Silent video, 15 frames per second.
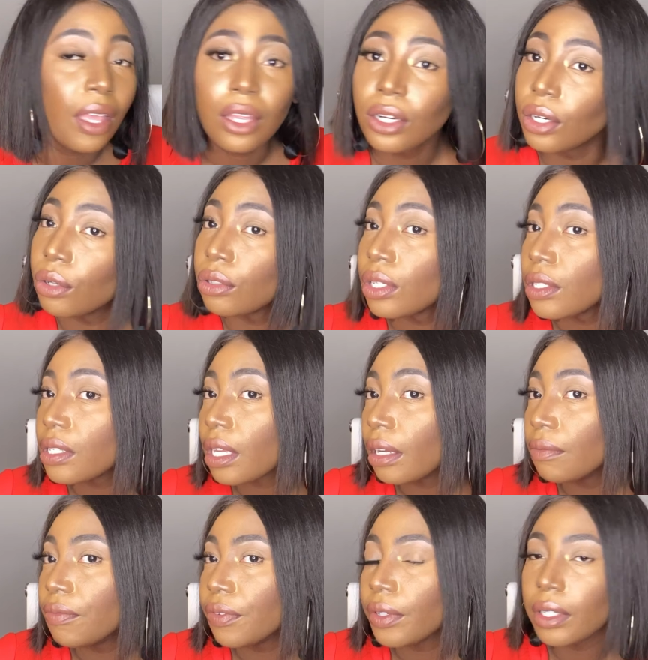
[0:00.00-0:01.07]
No
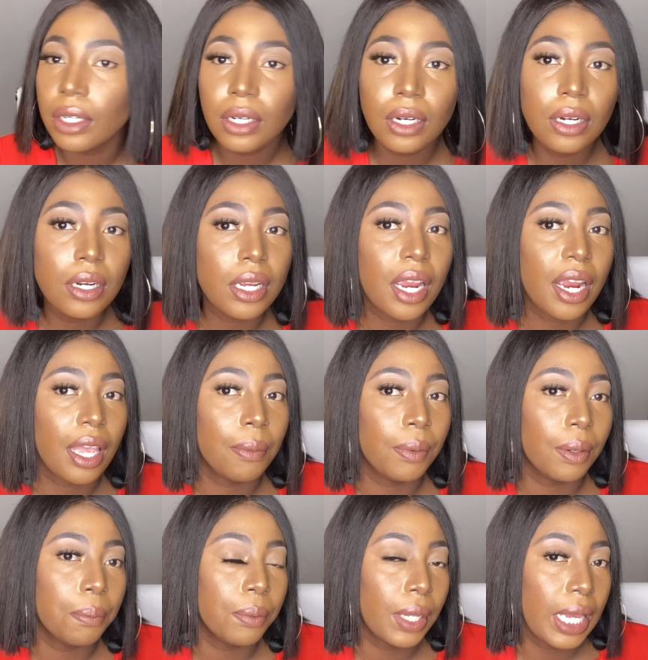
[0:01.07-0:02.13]
discomfort, you're able to
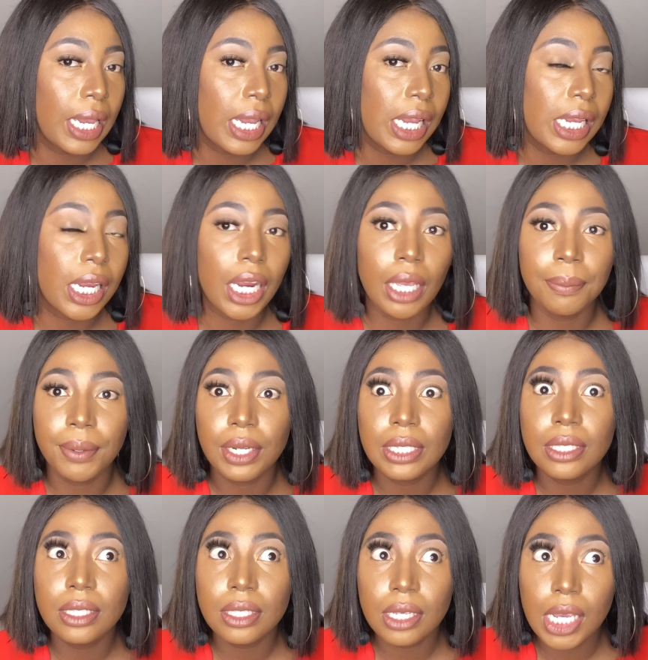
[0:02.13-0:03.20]
blink, you're able to
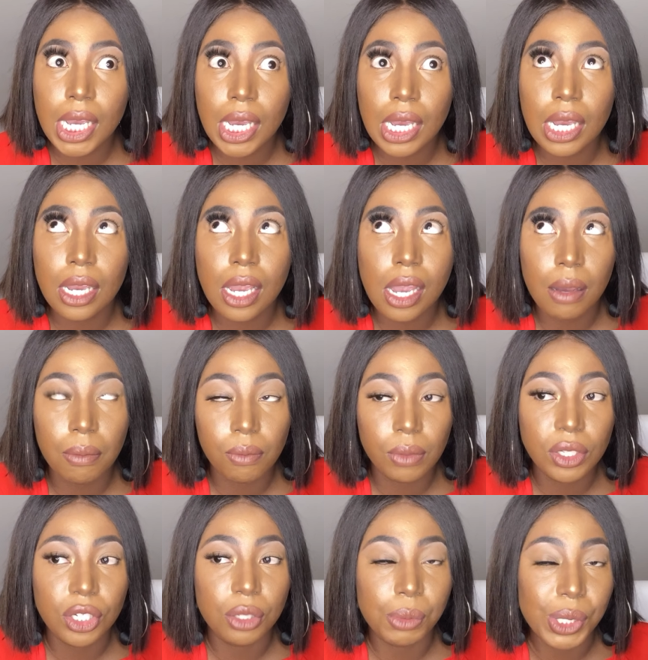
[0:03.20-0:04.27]
see, which
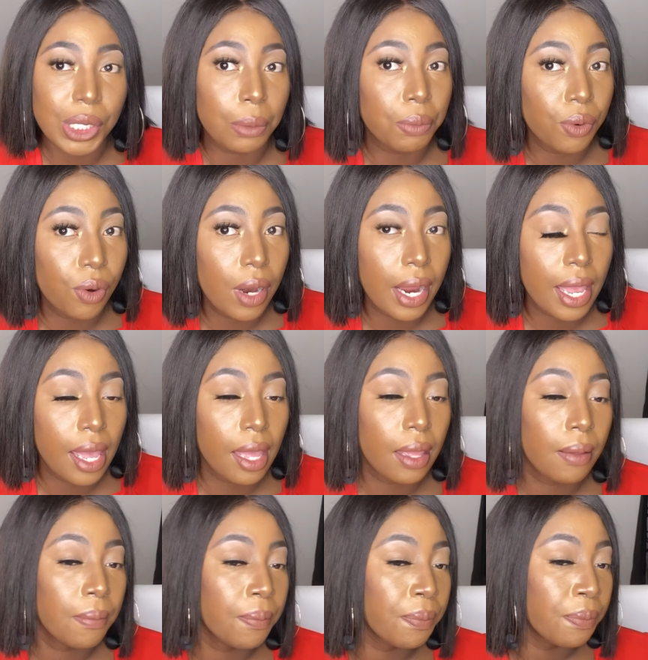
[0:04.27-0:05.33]
is most important.
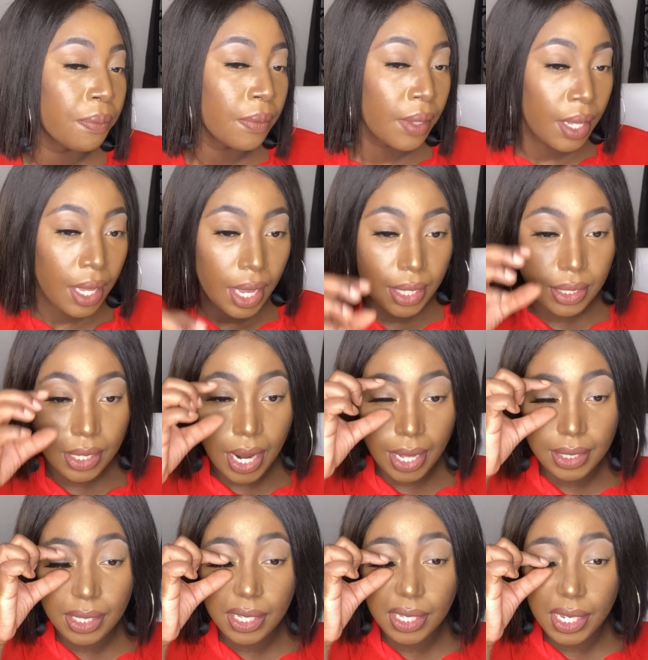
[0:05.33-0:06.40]
It's not
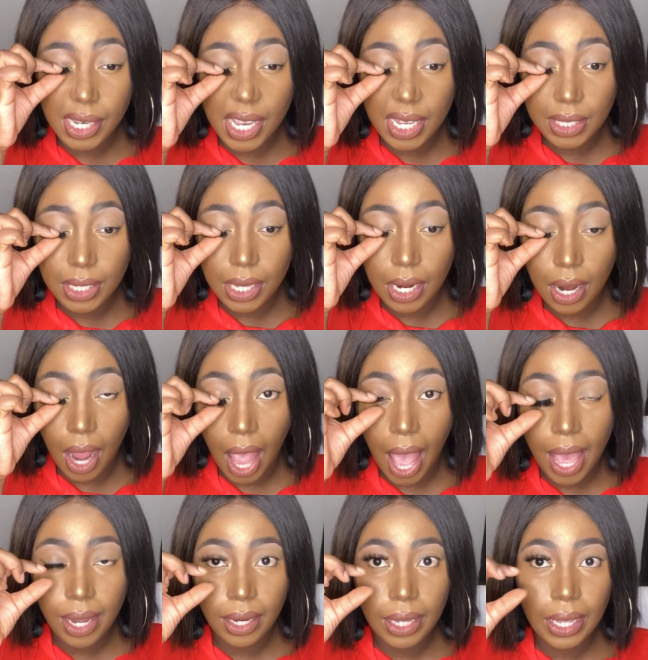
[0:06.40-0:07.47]
sticking to your
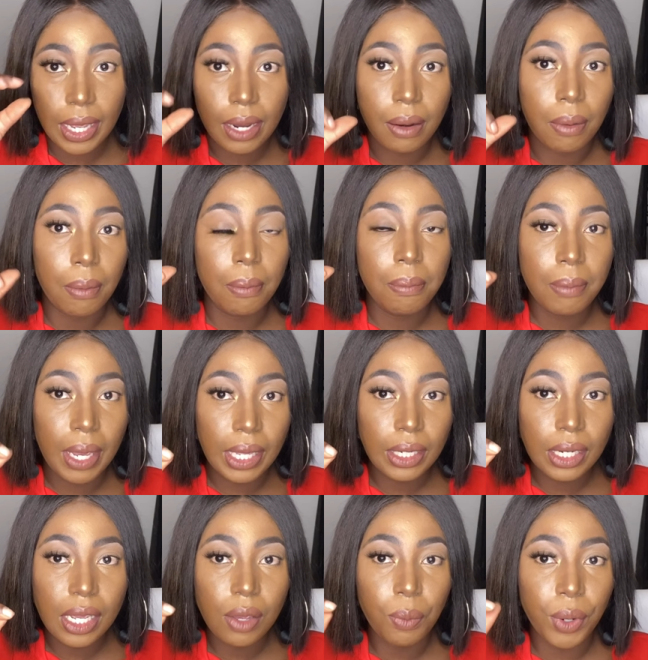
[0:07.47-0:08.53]
eyelid.
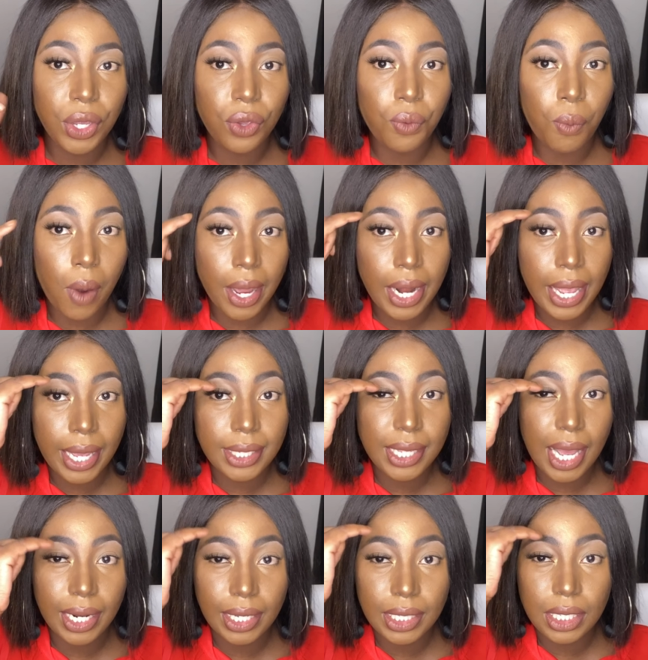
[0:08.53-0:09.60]
Mainly where you want it
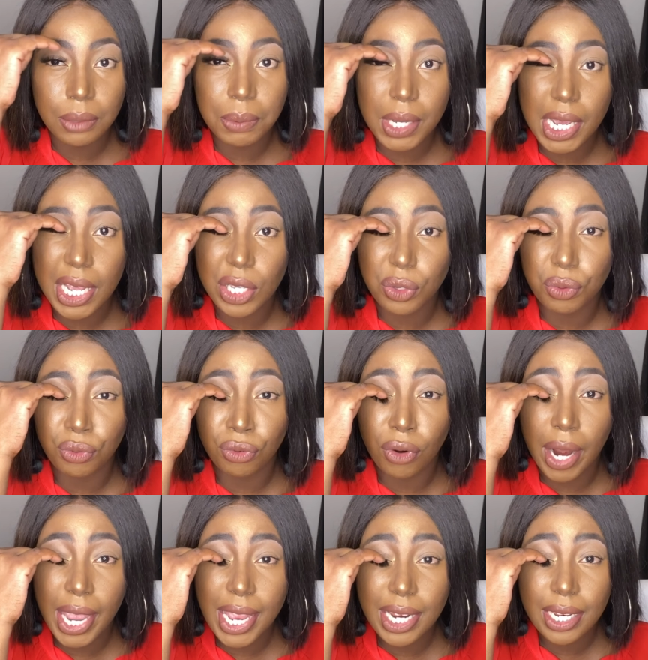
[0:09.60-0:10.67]
exactly to be is
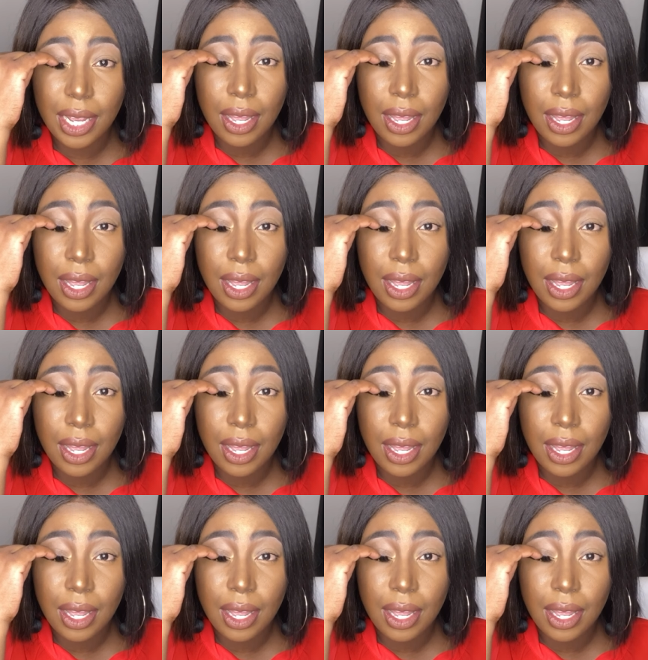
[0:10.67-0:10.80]
right